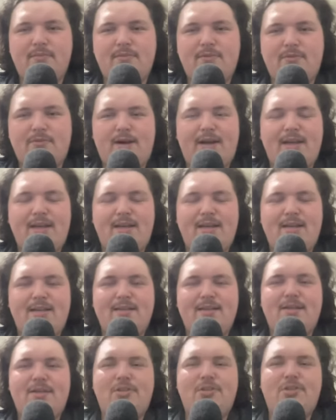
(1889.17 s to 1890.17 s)
right?
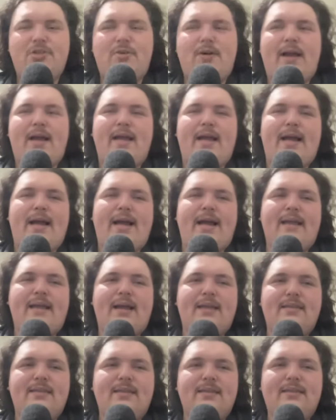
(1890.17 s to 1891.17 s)
So
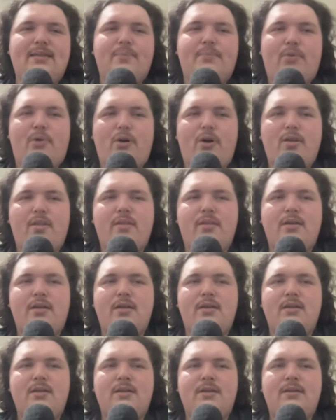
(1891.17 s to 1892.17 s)
I think that part of
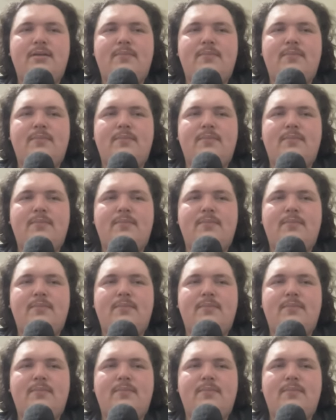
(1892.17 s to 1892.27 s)
the